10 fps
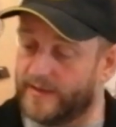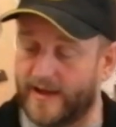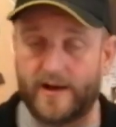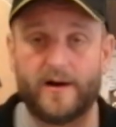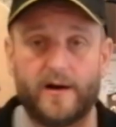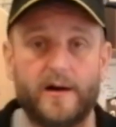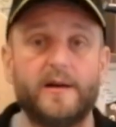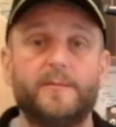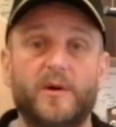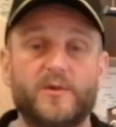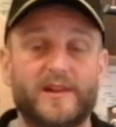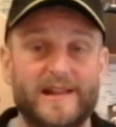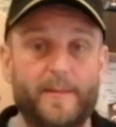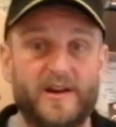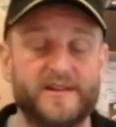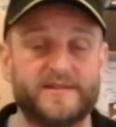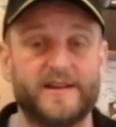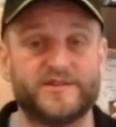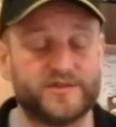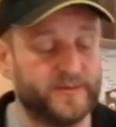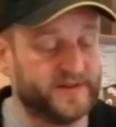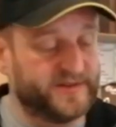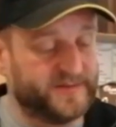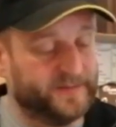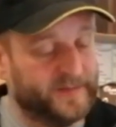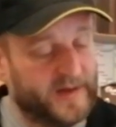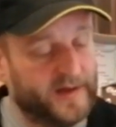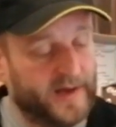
They are both laminate instruments.